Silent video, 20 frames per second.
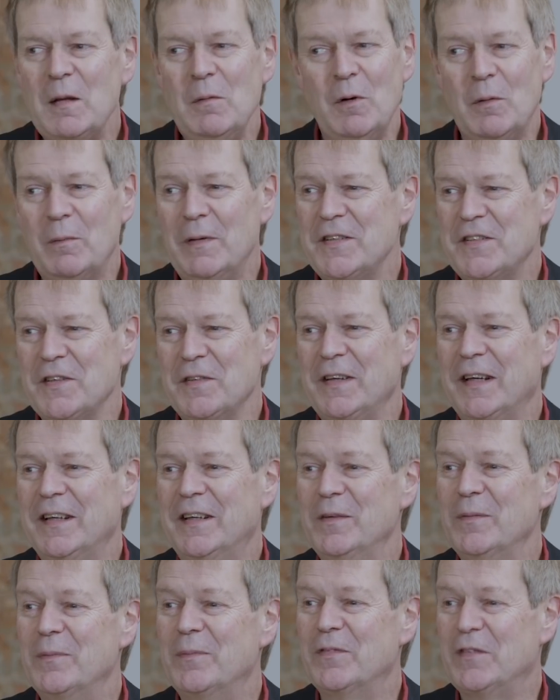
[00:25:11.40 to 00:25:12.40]
Well, Richard, thank
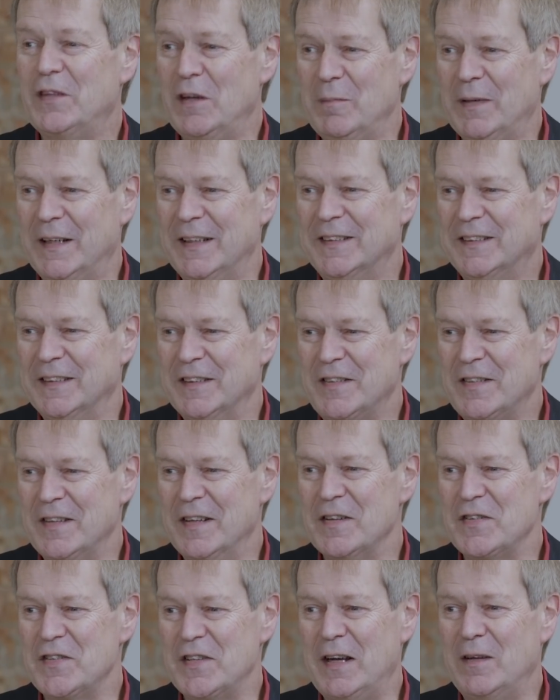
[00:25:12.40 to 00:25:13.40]
you so much.
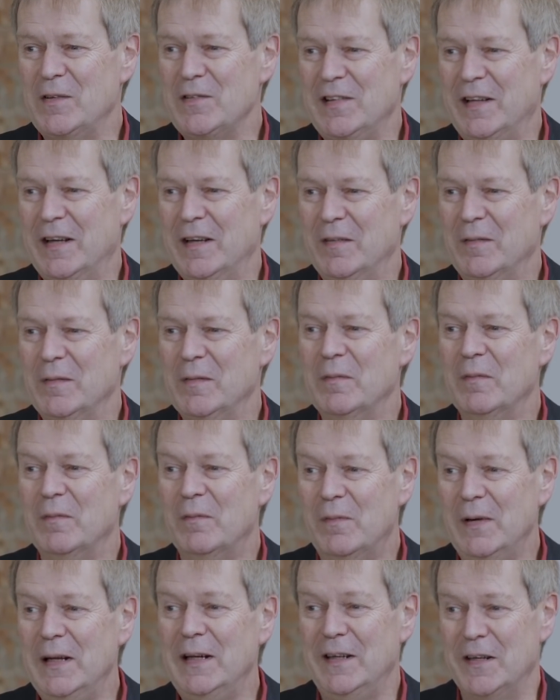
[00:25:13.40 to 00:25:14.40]
It sounds like
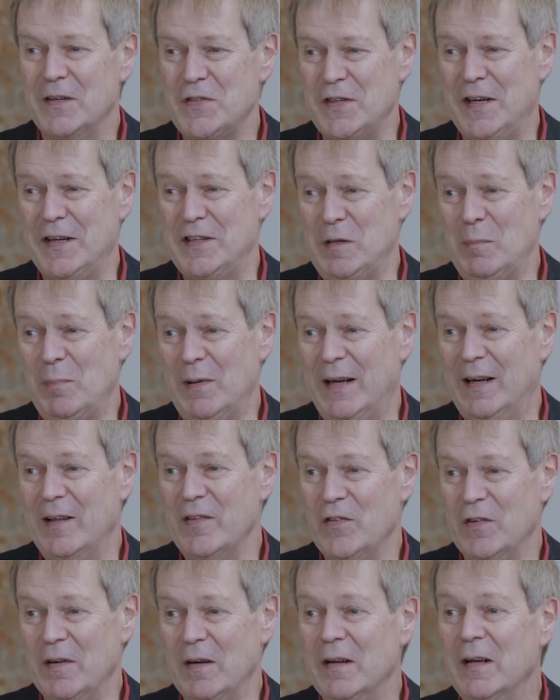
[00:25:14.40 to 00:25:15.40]
really exciting
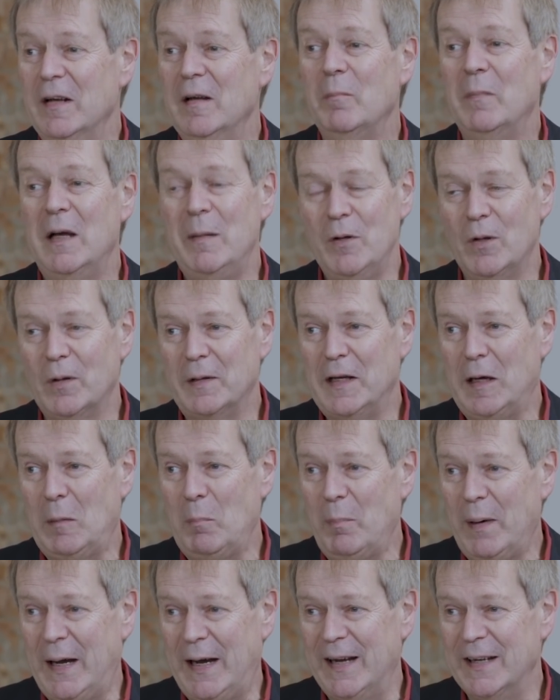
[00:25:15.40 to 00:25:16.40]
plans, and maybe you'll
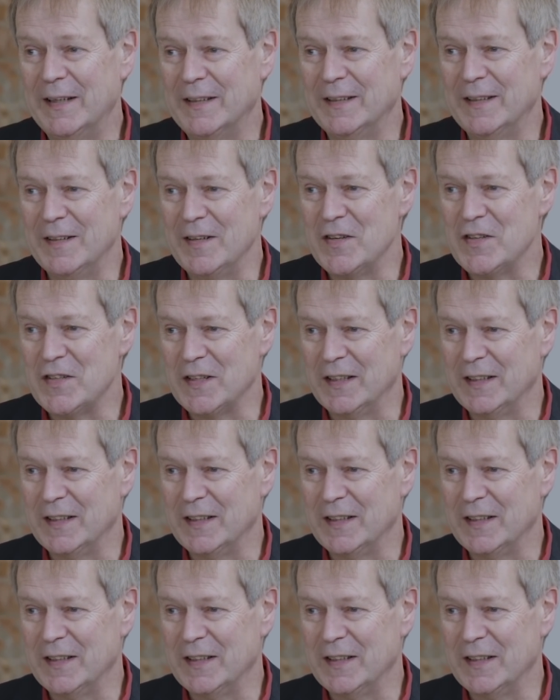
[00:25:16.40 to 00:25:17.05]
come back and